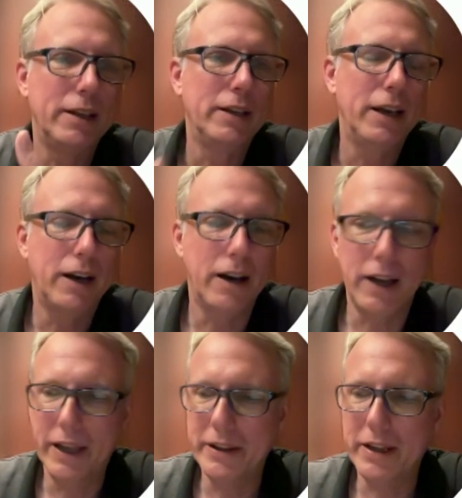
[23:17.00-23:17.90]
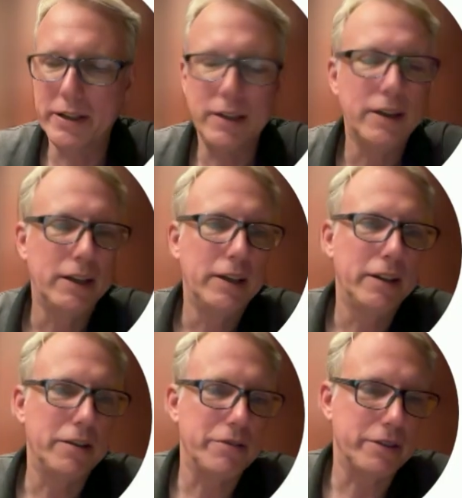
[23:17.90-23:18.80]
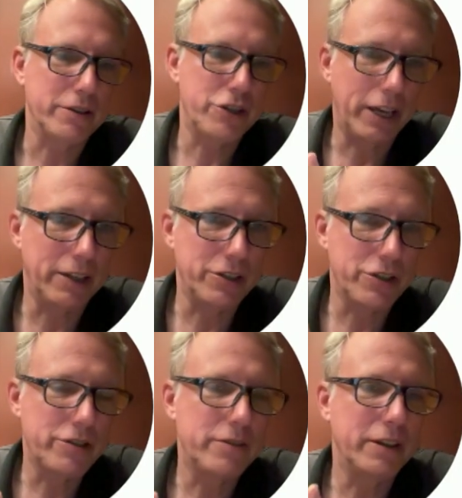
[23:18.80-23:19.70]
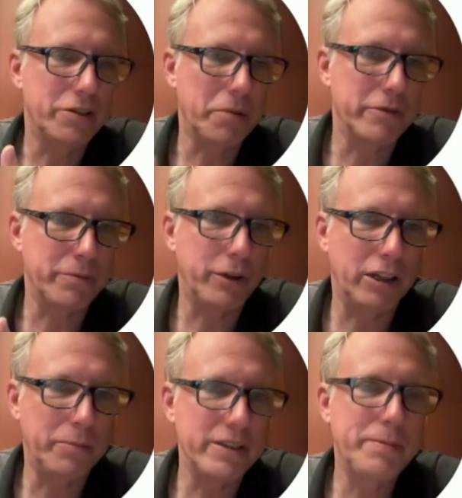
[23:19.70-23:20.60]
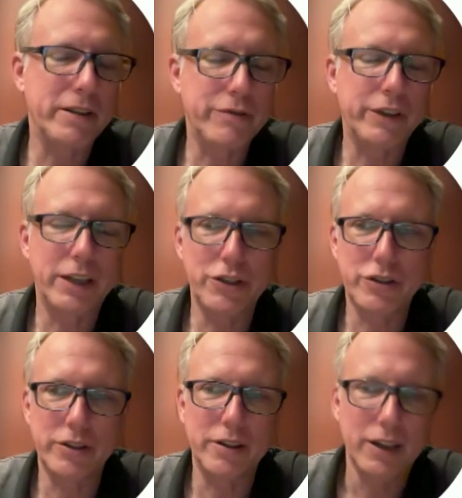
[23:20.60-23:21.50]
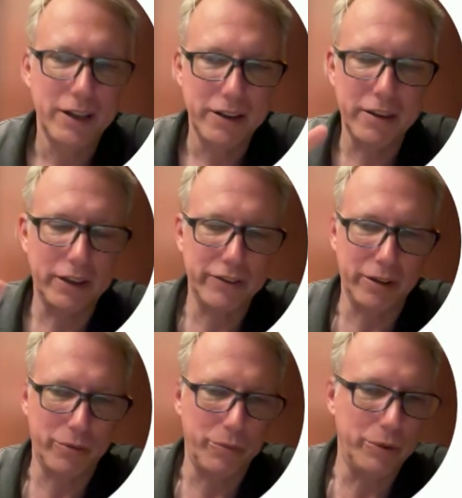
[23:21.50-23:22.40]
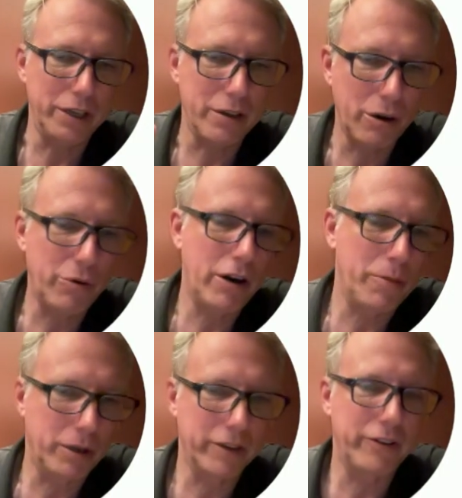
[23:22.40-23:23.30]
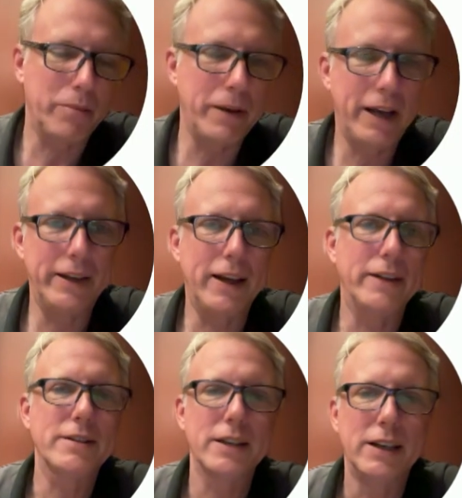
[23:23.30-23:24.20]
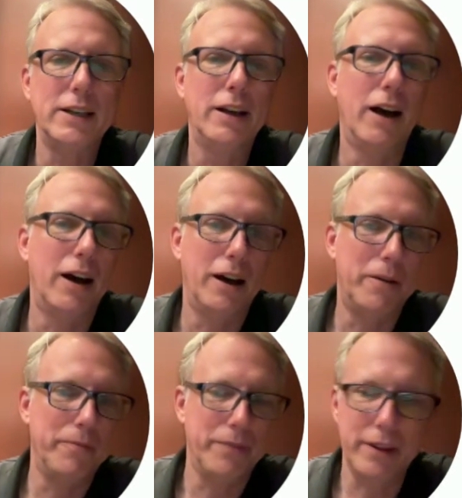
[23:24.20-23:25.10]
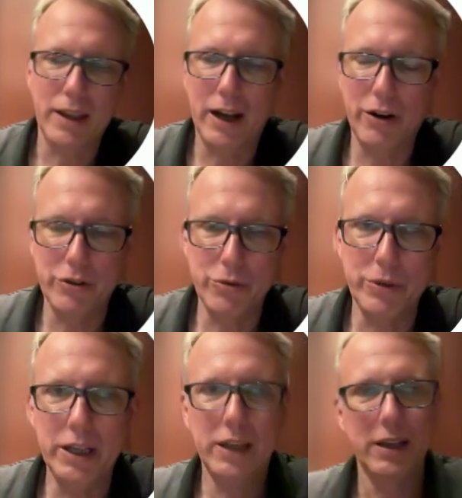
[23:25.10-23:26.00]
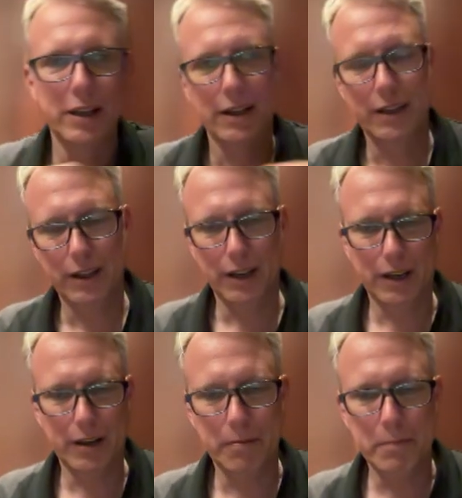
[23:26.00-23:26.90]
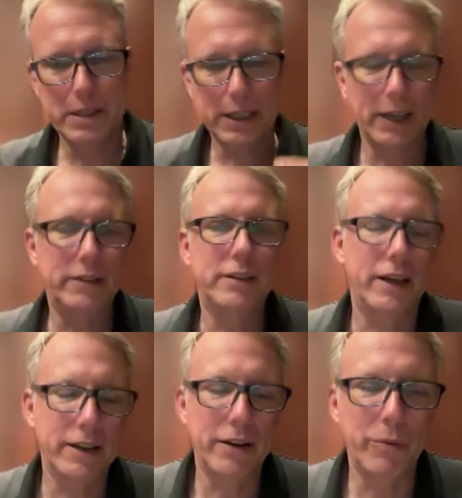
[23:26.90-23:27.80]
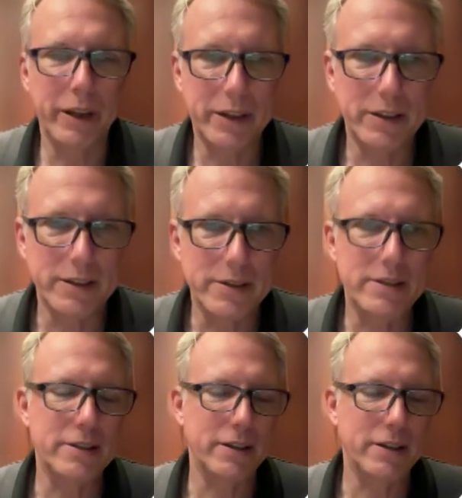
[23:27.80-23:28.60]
And then there's a challenge in terms of model misspecification, the things that we know our models are bad at. How do we mitigate that in a way that is